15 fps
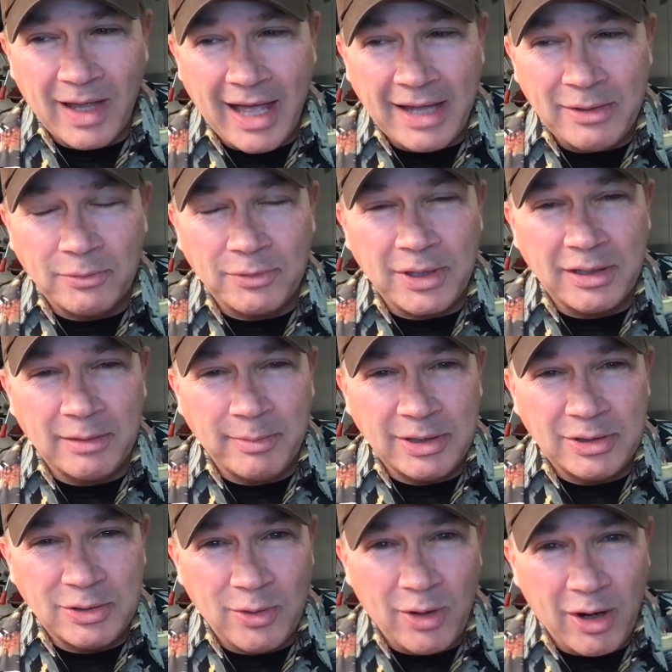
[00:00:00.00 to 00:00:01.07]
I don't think it'll
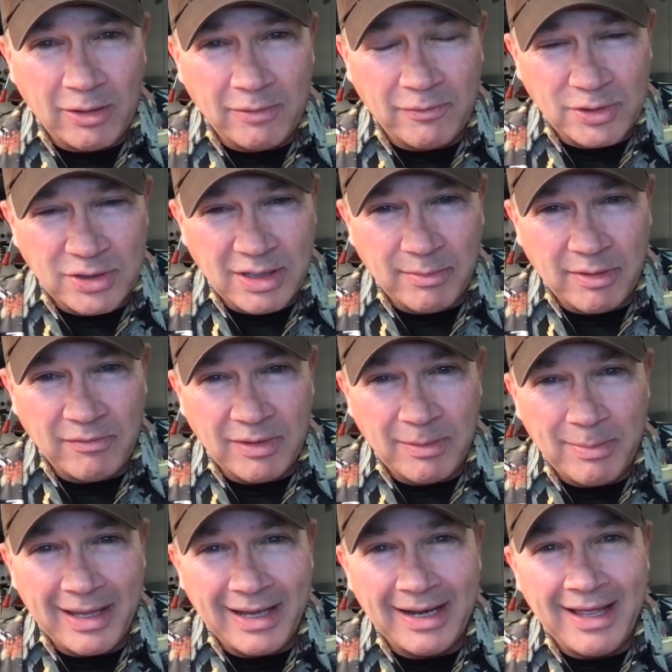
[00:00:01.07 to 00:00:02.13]
be too hard for some of you,
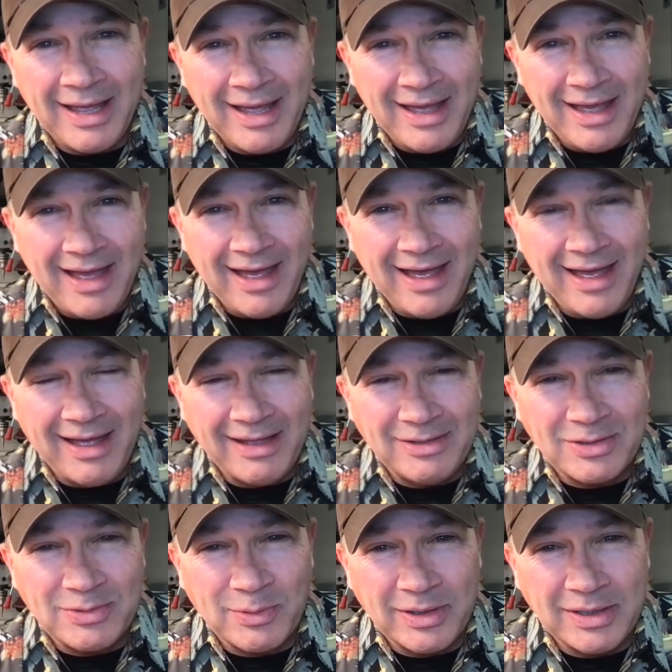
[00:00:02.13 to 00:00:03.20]
but uh, I
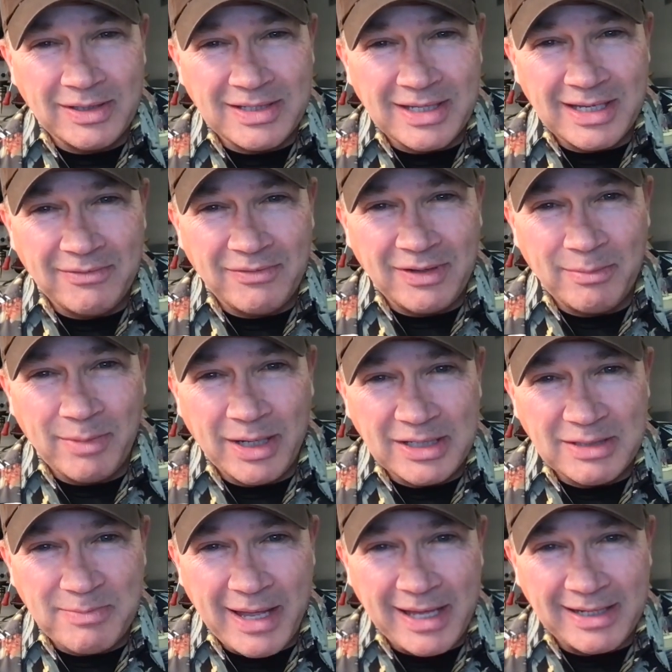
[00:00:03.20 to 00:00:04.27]
just wanted to see if
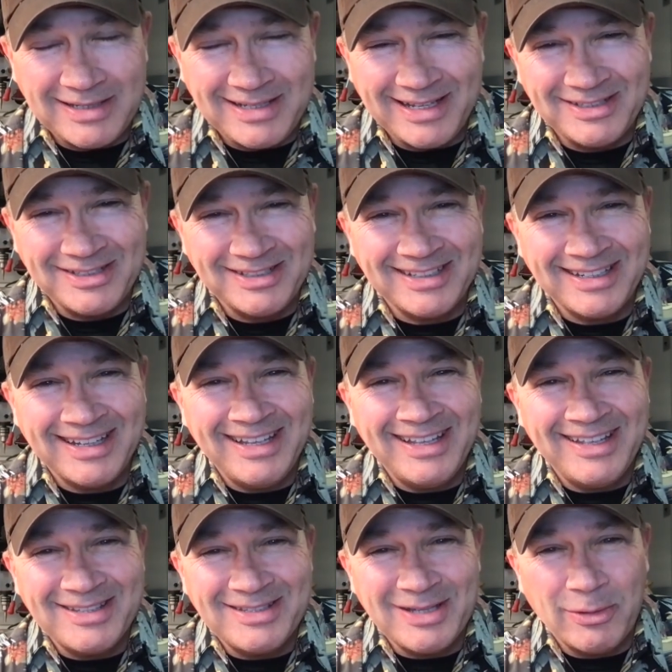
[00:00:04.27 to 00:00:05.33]
anybody's paying attention.
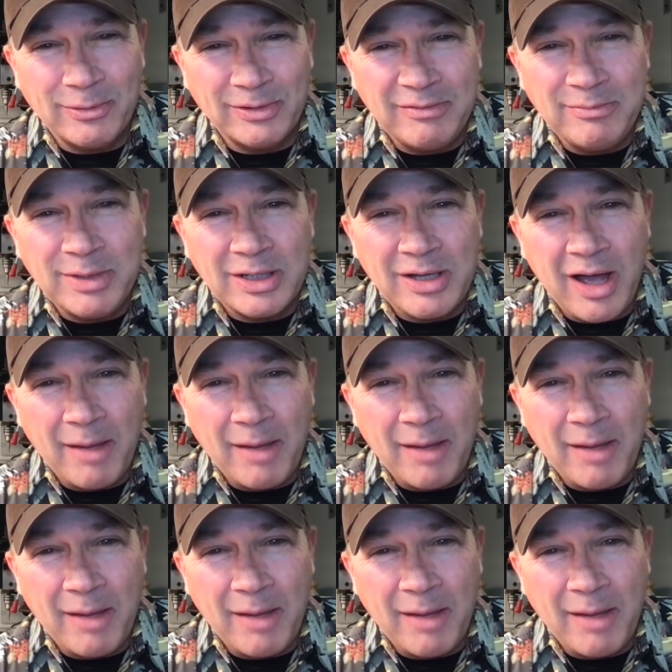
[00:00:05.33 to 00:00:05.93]
So leave me a